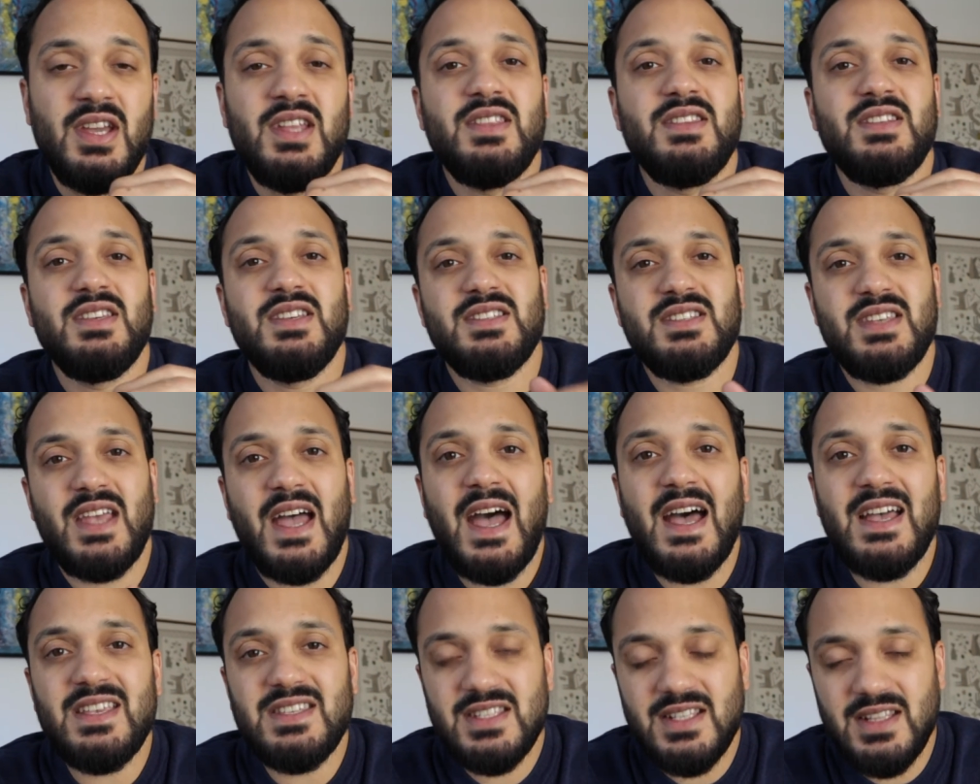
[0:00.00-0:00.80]
this
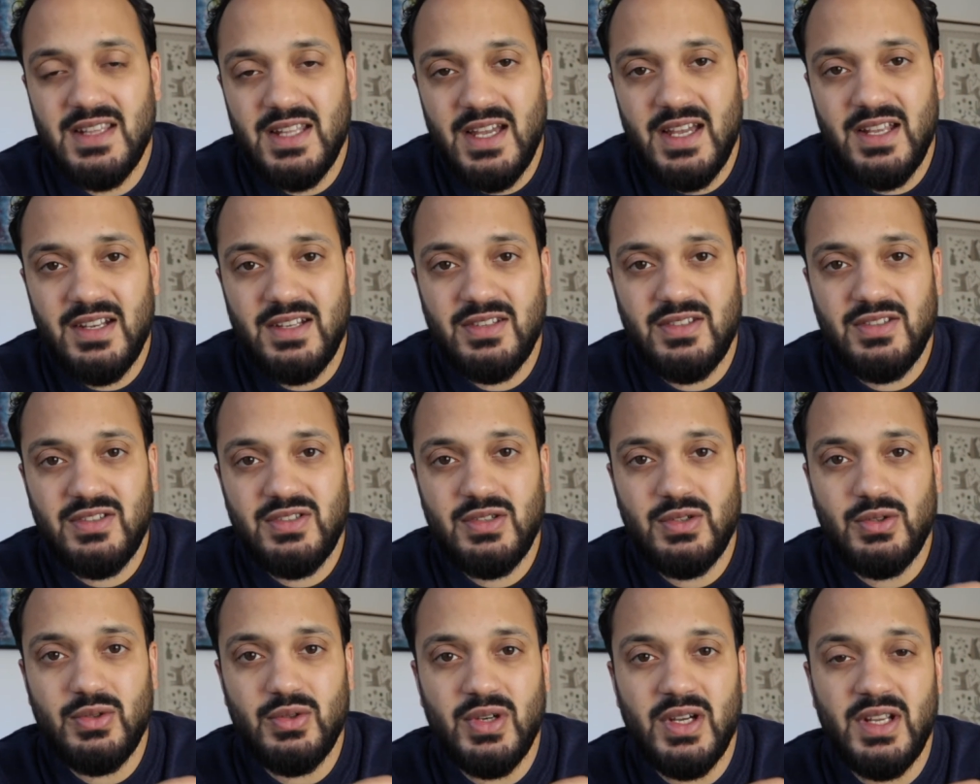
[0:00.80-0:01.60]
has led
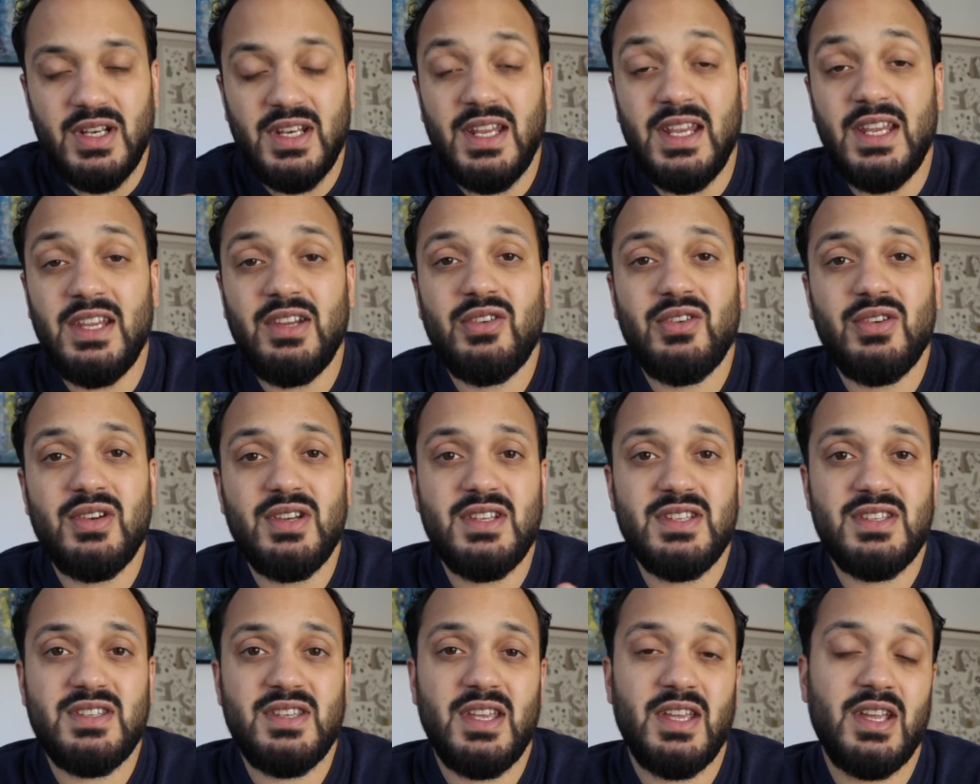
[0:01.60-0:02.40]
to an
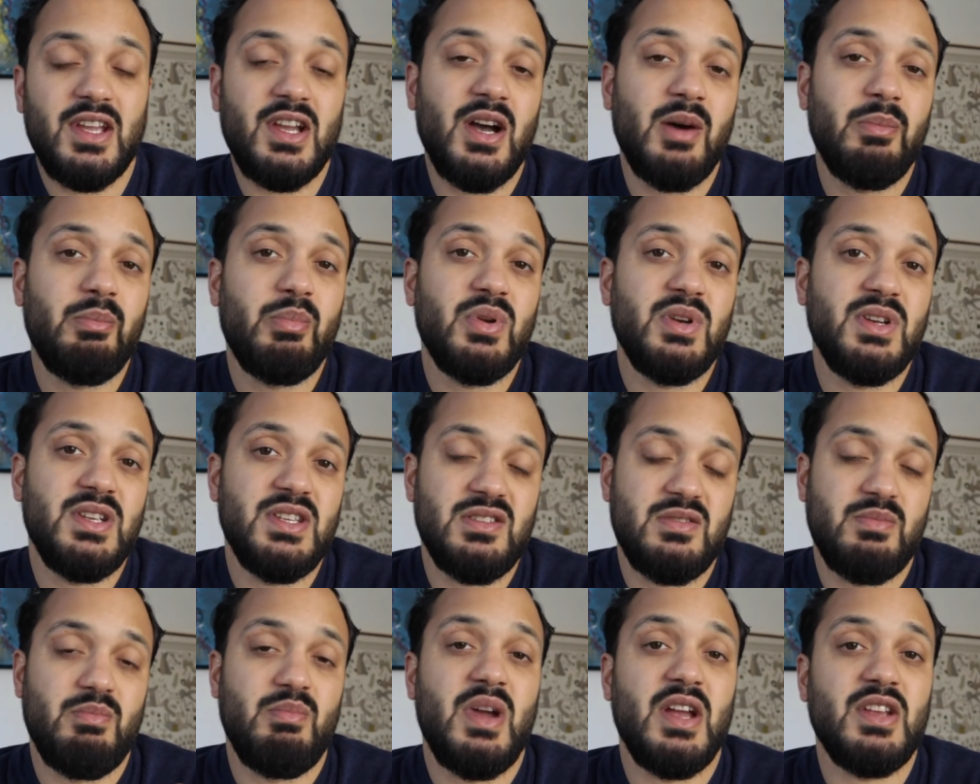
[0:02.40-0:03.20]
increase in
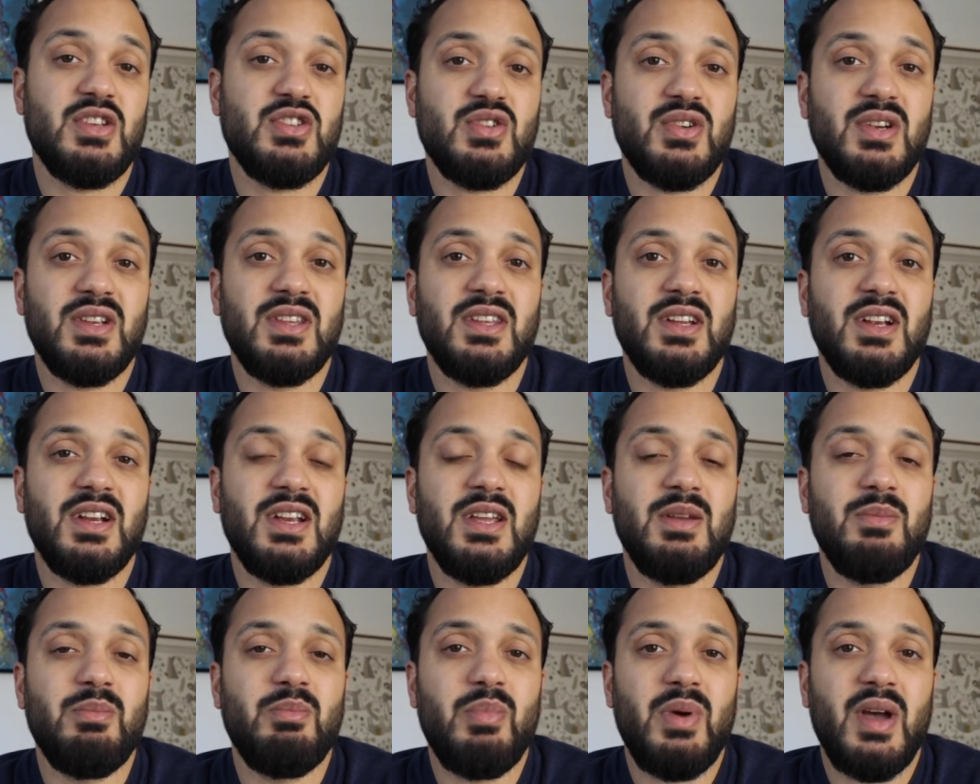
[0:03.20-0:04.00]
companies measuring their
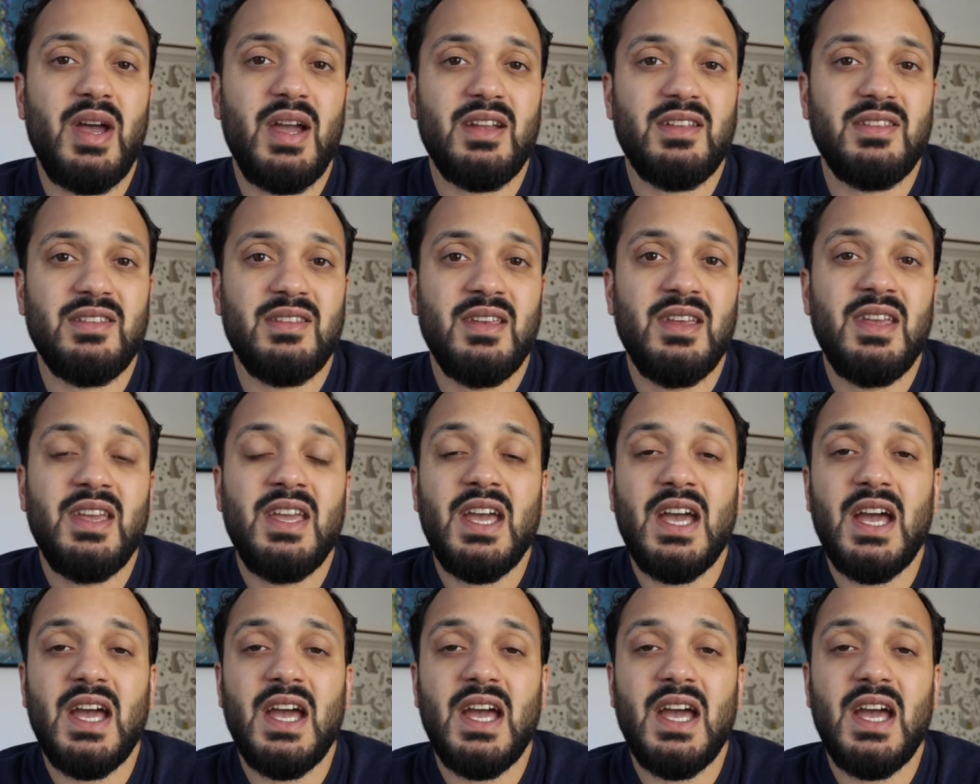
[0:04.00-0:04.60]
impact